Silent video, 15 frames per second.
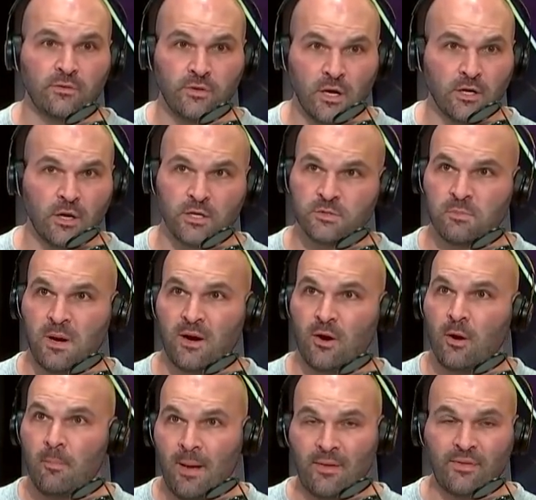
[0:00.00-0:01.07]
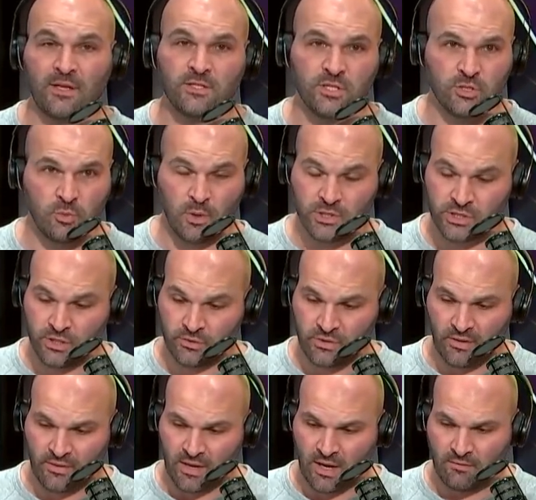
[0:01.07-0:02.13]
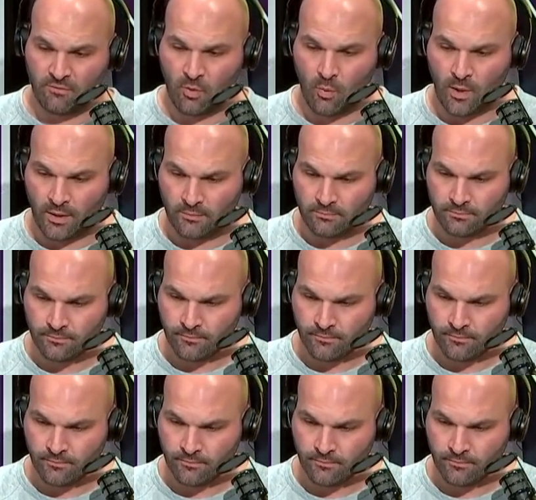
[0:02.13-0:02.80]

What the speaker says: Doug Nussmeier, about that situation. Here's how the convo went.